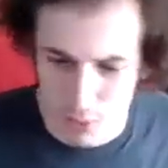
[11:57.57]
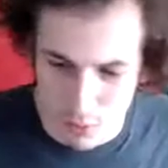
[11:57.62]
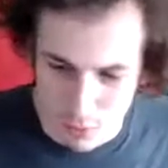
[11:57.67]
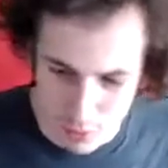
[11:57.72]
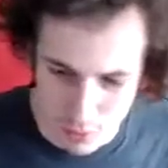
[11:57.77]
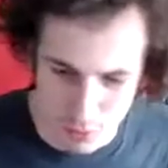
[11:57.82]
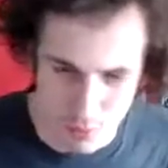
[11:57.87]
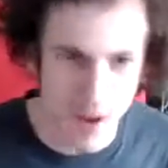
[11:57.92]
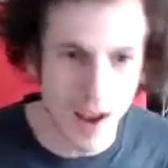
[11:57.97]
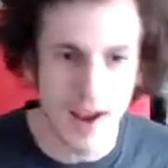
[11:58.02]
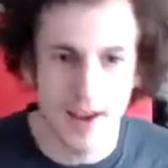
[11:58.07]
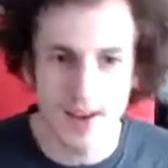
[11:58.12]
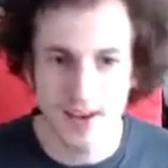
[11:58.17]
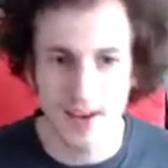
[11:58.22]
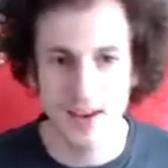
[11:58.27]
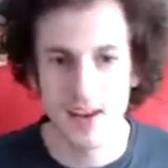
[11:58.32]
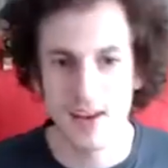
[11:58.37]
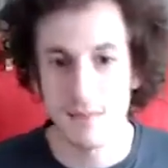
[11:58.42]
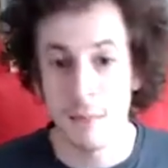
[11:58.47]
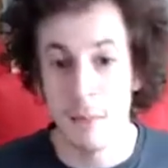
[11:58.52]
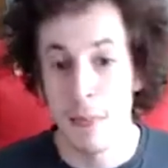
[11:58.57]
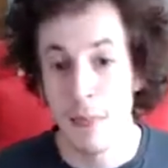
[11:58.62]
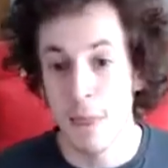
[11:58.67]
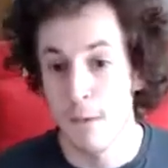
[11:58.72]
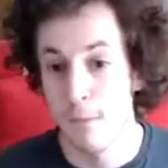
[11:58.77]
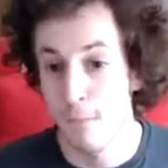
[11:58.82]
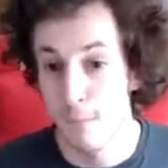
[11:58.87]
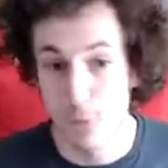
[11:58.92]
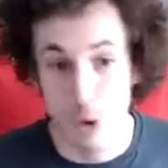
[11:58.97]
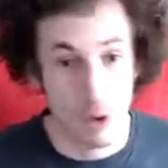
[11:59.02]
grinding,
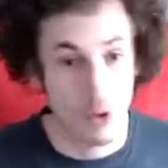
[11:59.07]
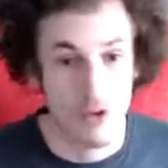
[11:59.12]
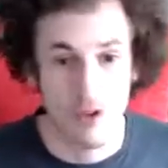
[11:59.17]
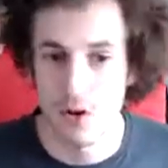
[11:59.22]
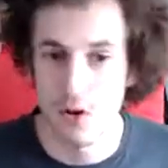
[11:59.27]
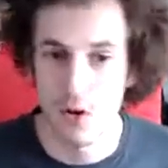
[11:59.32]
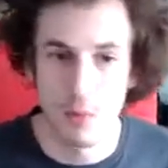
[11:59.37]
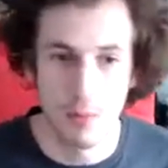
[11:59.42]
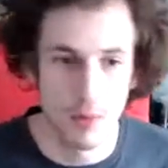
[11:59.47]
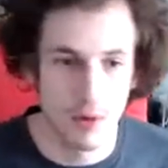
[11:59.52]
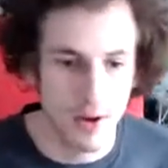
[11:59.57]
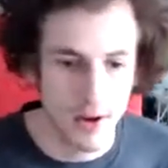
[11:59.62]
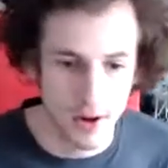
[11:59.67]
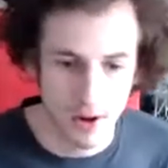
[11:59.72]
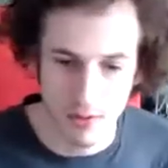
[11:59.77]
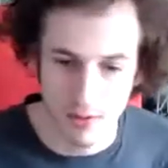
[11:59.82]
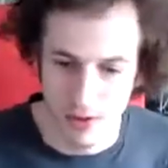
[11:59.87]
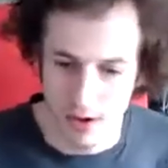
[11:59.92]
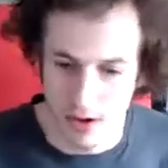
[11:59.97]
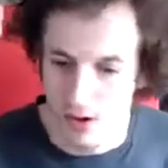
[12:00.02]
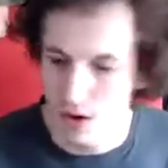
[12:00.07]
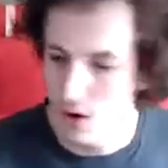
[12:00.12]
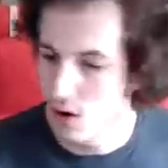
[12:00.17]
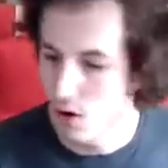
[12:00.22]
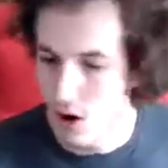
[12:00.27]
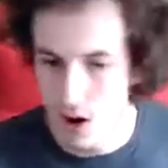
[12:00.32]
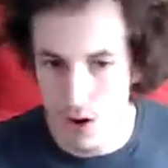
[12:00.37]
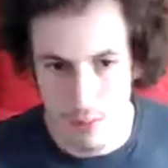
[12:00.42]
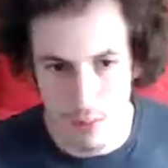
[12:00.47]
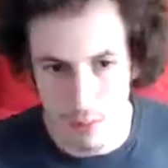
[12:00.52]
versatile player that can
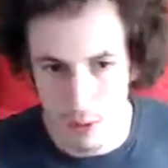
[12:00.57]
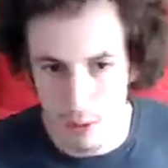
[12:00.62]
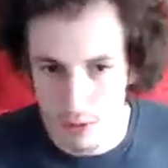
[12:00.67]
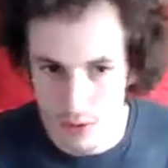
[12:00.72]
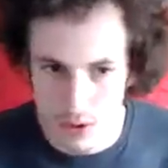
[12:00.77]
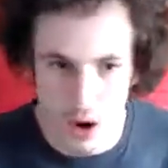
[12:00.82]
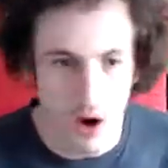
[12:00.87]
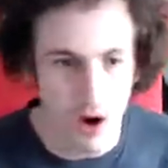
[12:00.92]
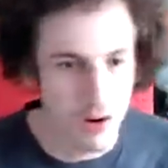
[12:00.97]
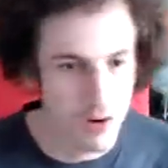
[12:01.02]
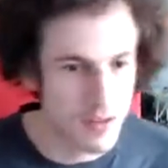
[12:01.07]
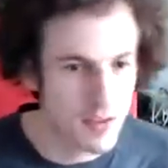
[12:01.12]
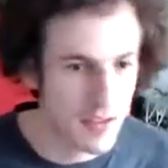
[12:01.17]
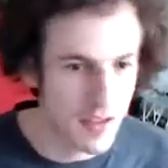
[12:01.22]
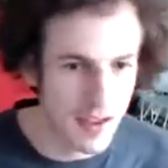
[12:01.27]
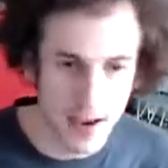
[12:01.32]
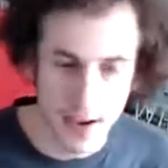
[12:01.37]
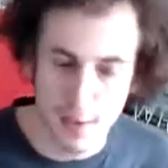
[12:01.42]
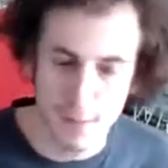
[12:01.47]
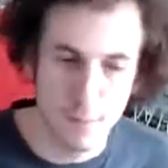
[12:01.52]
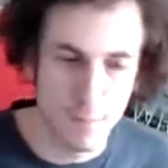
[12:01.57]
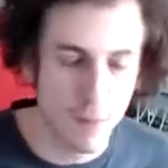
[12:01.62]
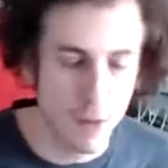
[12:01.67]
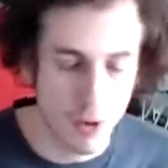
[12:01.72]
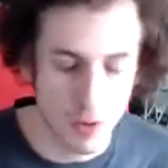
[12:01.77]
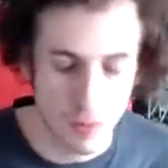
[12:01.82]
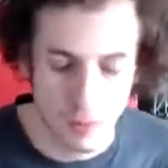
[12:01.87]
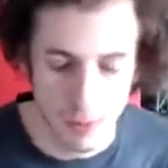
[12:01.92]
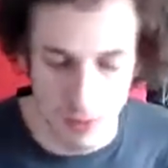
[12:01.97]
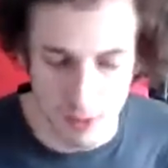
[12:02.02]
guard both guards and
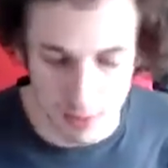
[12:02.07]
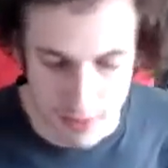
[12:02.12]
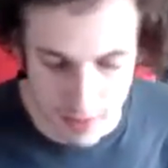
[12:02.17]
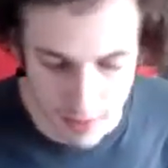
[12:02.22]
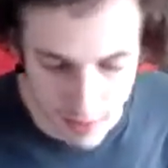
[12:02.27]
forwards.